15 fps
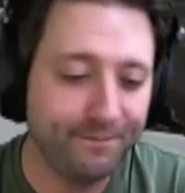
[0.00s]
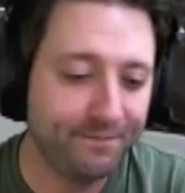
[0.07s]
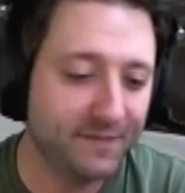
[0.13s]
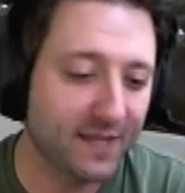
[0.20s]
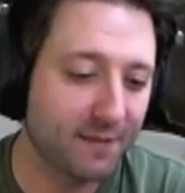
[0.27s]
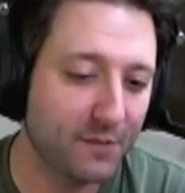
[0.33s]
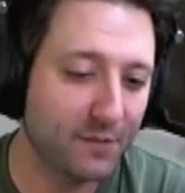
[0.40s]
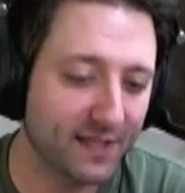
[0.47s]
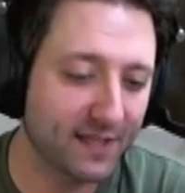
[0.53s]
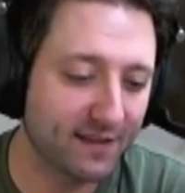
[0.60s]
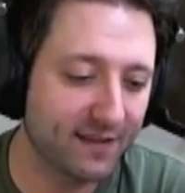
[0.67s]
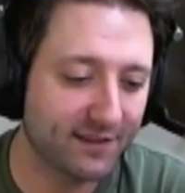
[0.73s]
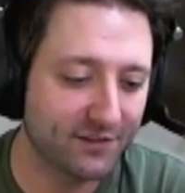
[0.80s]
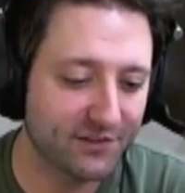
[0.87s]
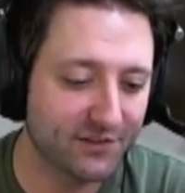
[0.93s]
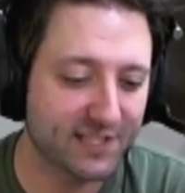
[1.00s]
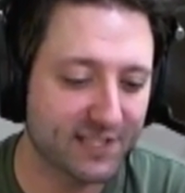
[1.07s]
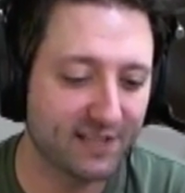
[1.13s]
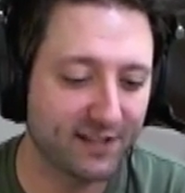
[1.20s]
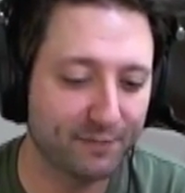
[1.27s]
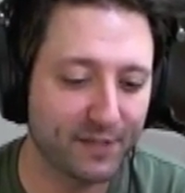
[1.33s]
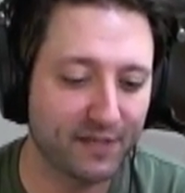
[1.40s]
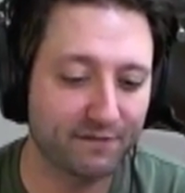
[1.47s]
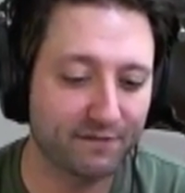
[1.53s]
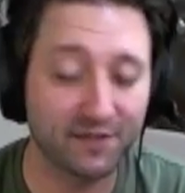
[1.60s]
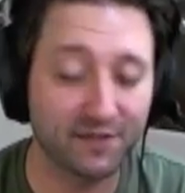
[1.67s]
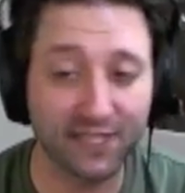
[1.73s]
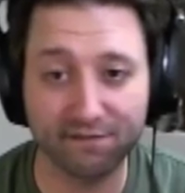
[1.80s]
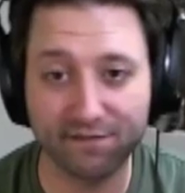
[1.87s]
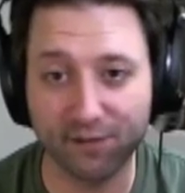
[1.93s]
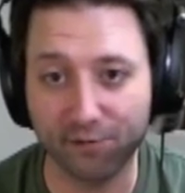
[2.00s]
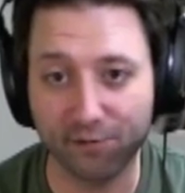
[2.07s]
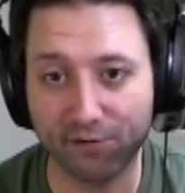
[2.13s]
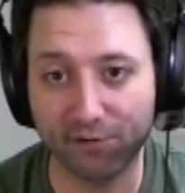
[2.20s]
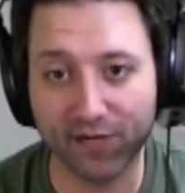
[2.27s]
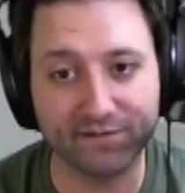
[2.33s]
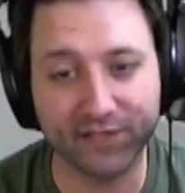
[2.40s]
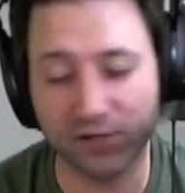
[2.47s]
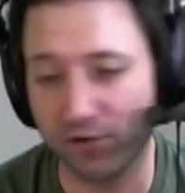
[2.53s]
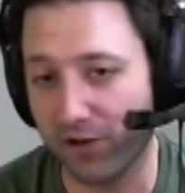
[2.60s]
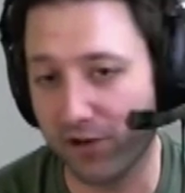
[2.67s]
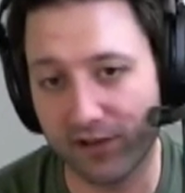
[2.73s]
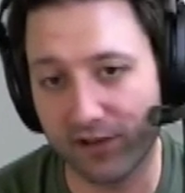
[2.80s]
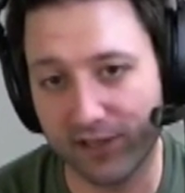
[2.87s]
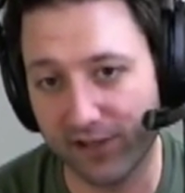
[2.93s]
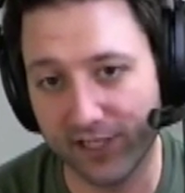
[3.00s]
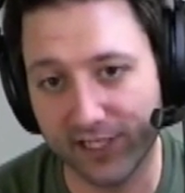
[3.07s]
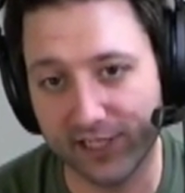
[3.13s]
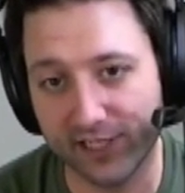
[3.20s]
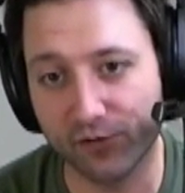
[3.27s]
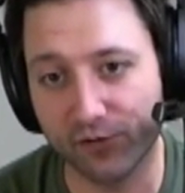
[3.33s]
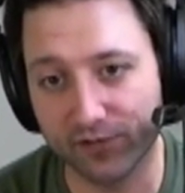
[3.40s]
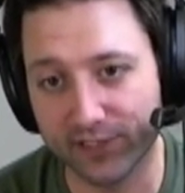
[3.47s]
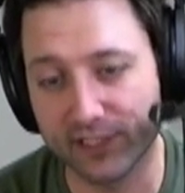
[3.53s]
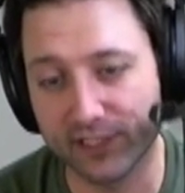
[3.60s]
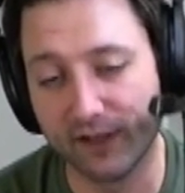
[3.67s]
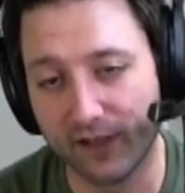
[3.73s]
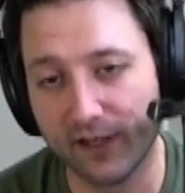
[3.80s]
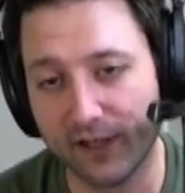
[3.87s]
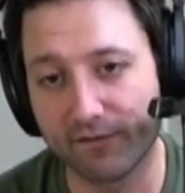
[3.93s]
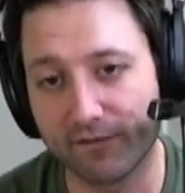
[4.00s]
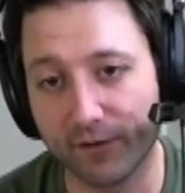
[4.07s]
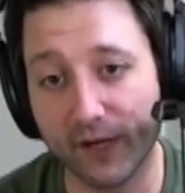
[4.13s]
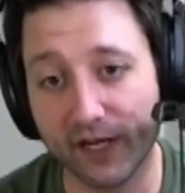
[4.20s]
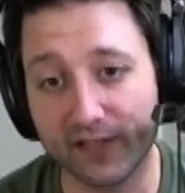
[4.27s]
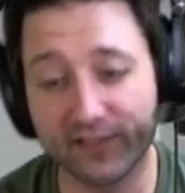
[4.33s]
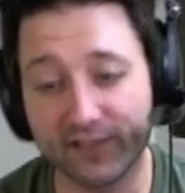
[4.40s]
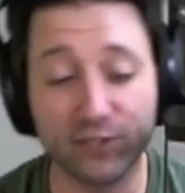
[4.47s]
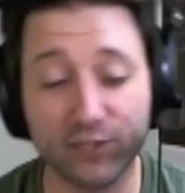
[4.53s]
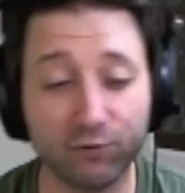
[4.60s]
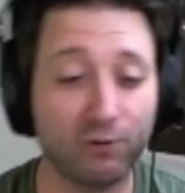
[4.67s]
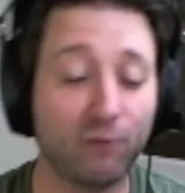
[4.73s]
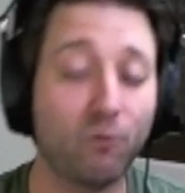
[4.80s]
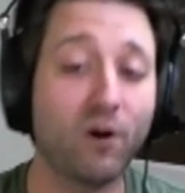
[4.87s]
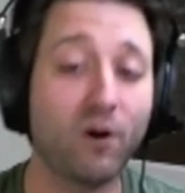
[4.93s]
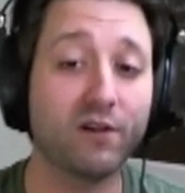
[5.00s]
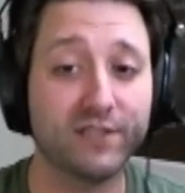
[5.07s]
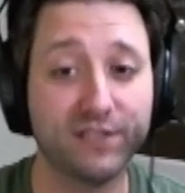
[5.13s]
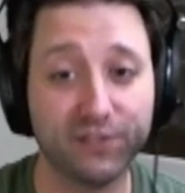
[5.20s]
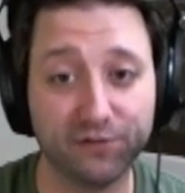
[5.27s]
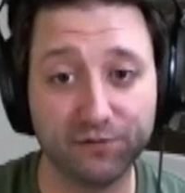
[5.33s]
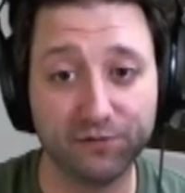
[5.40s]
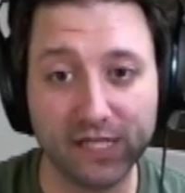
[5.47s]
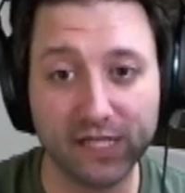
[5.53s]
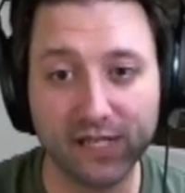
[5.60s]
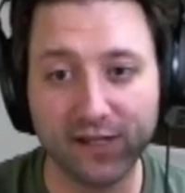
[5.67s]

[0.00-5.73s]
But I think there's just a little bit of relief that we don't have to go knocking on any doors for money to do what we want to do.